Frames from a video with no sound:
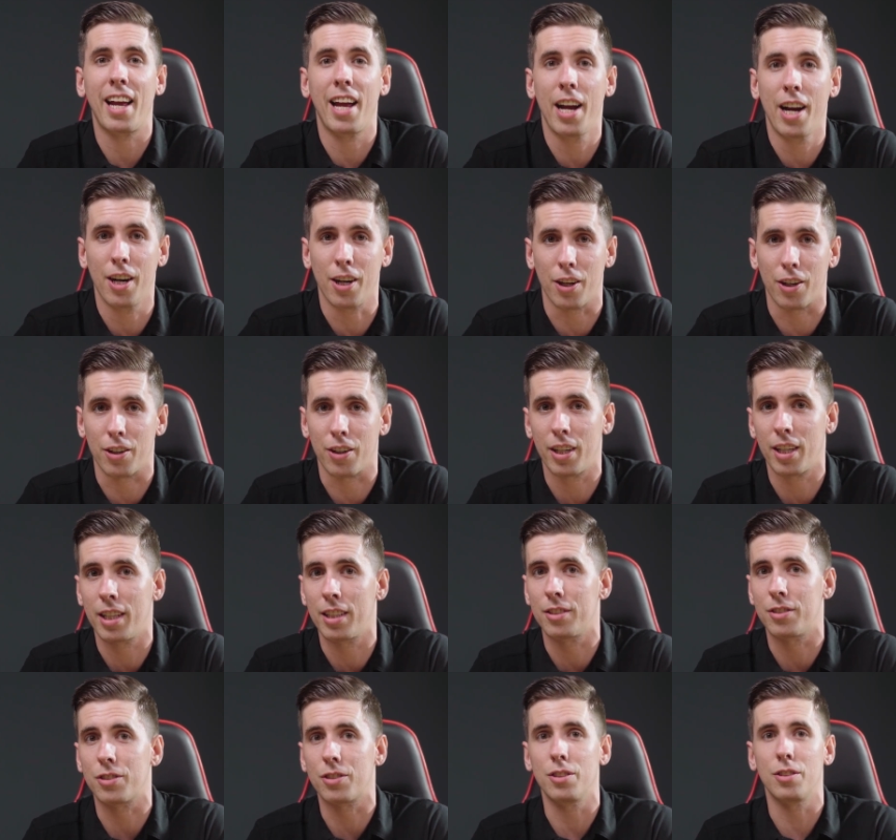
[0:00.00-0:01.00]
air
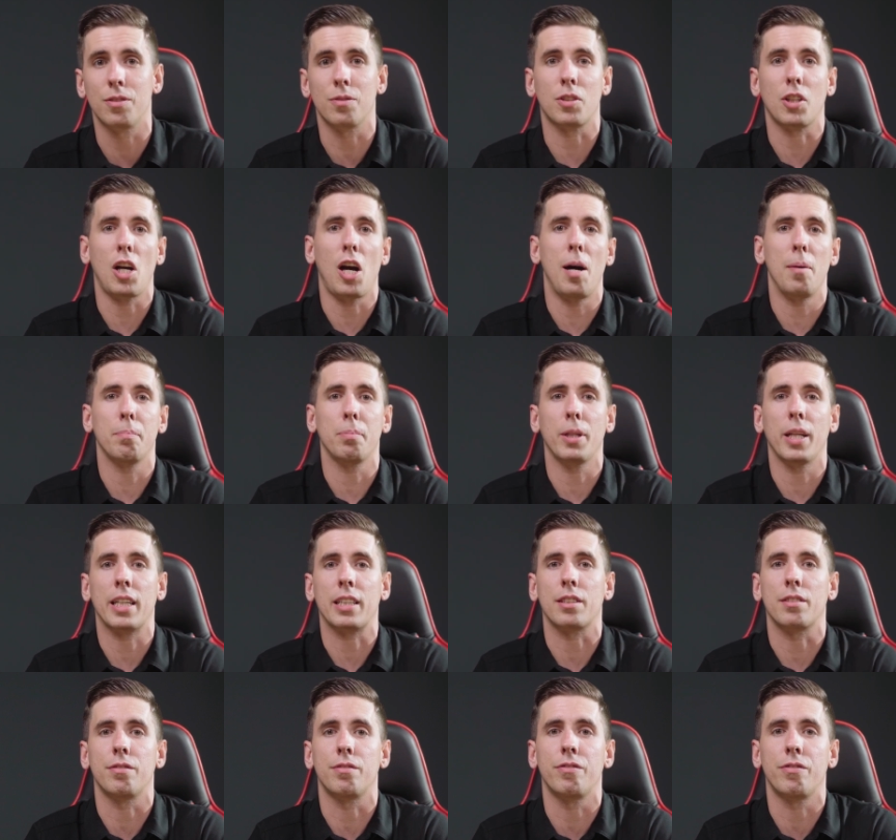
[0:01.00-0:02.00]
and certain
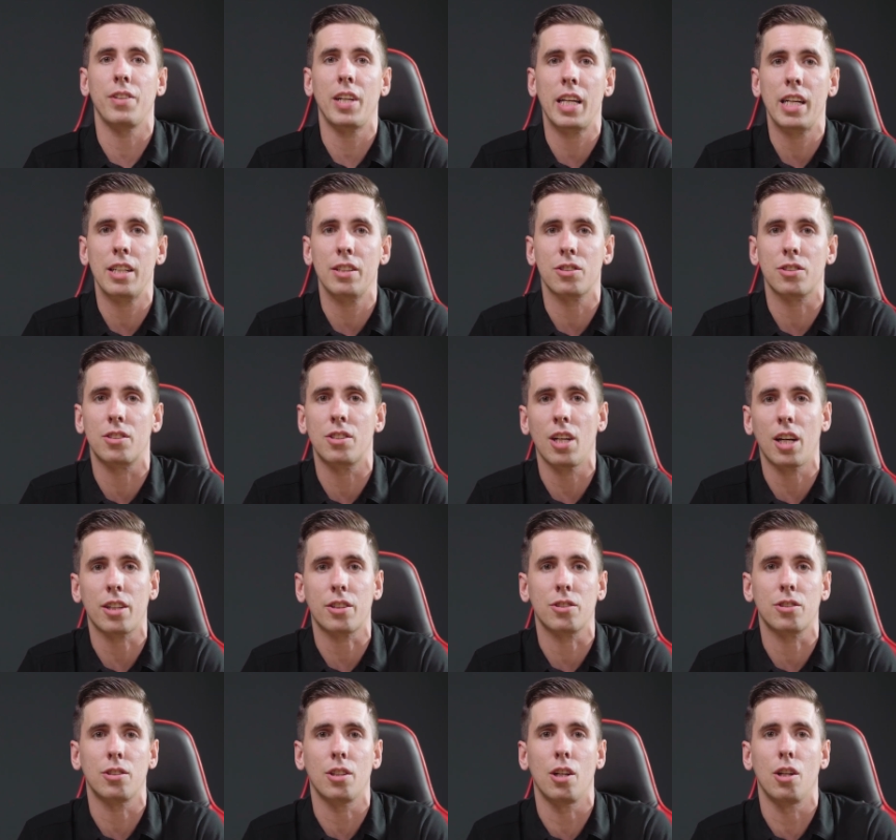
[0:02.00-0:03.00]
complex veins,
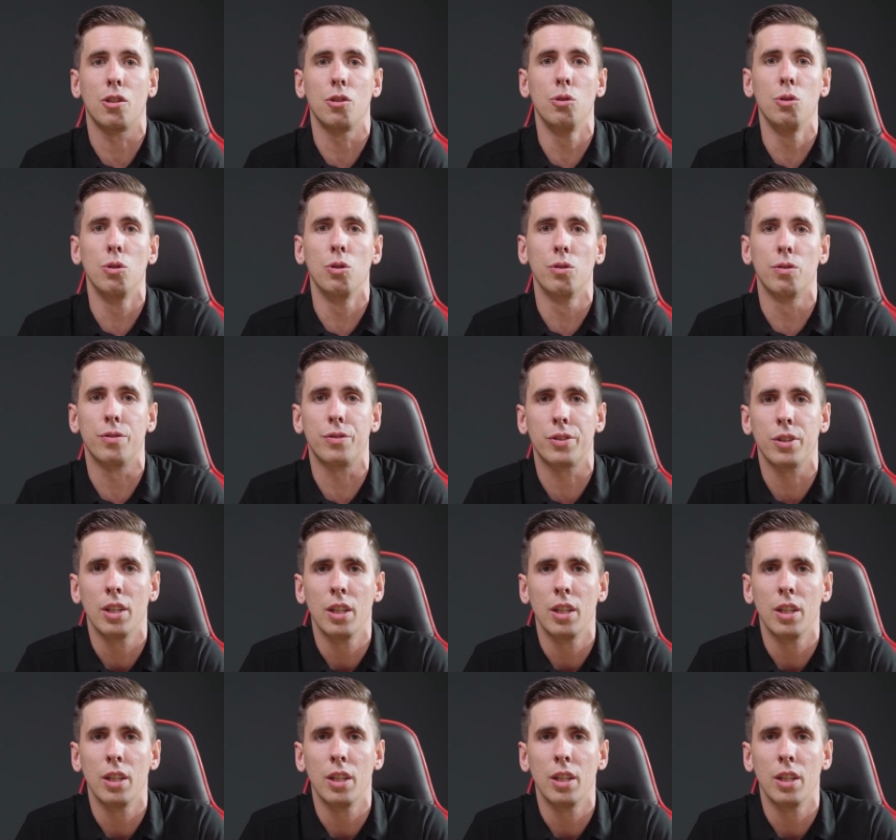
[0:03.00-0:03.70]
ducts, and loops.